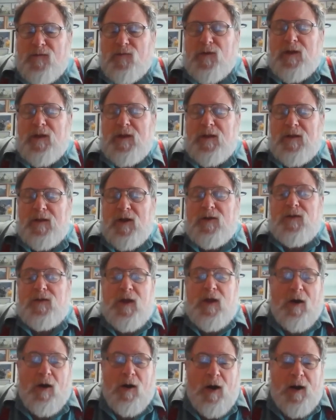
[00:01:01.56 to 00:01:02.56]
to really learn
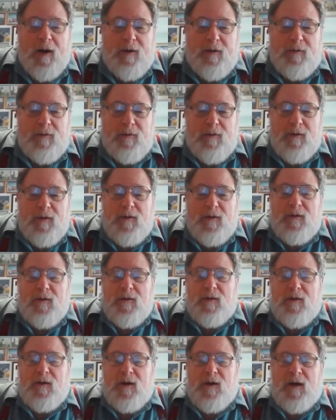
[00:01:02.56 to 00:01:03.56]
the art
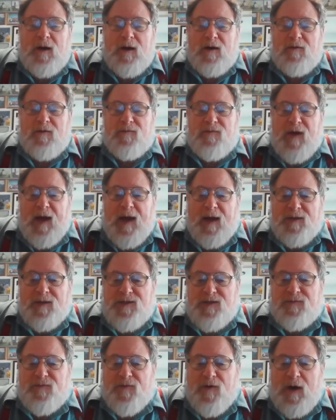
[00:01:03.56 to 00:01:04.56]
of
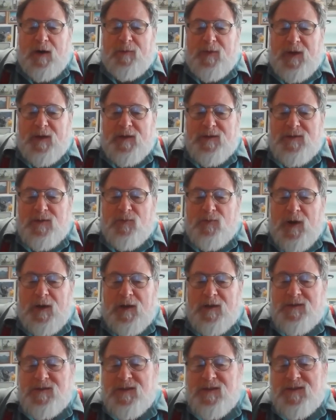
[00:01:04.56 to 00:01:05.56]
algae farming as
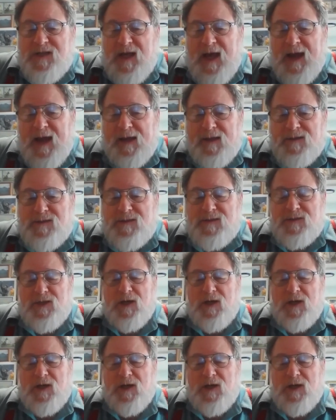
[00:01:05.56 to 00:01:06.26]
well as the science.